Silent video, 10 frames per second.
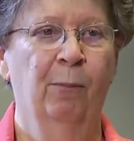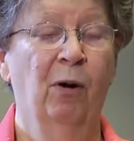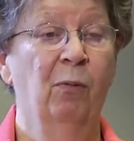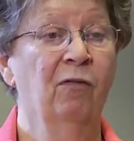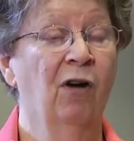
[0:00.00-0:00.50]

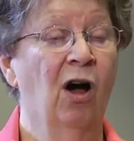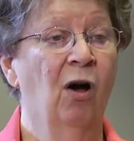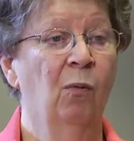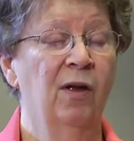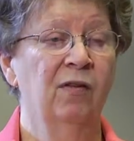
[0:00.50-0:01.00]
But we've
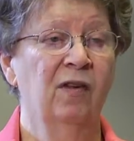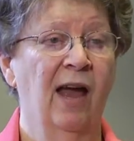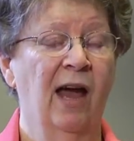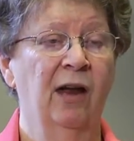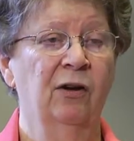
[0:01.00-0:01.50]
always
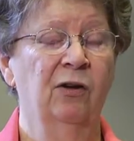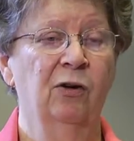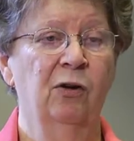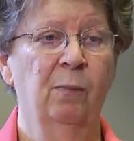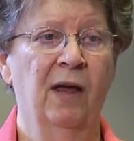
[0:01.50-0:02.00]
had
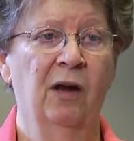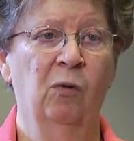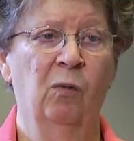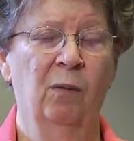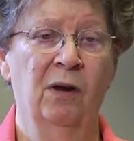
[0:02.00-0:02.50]
good men
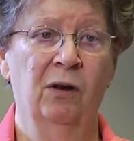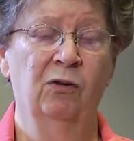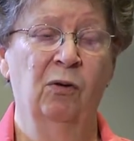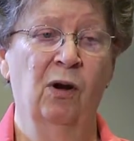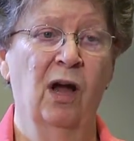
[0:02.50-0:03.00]
and women
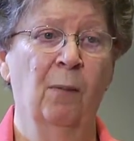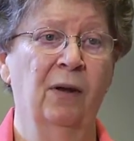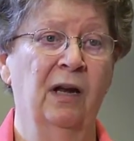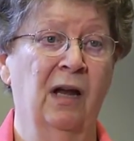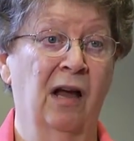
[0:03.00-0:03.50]
to
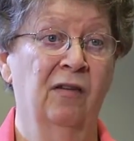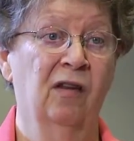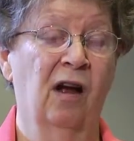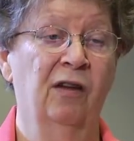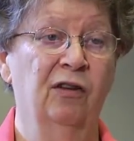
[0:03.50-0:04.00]
accompany
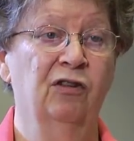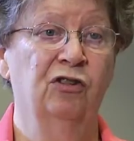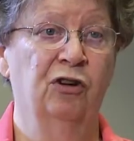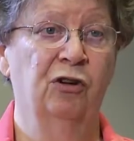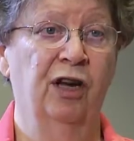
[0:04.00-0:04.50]
us on this
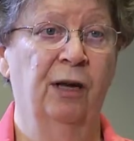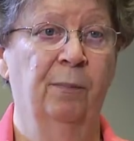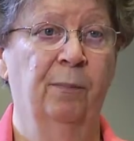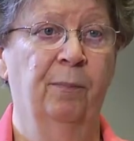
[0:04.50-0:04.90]
journey.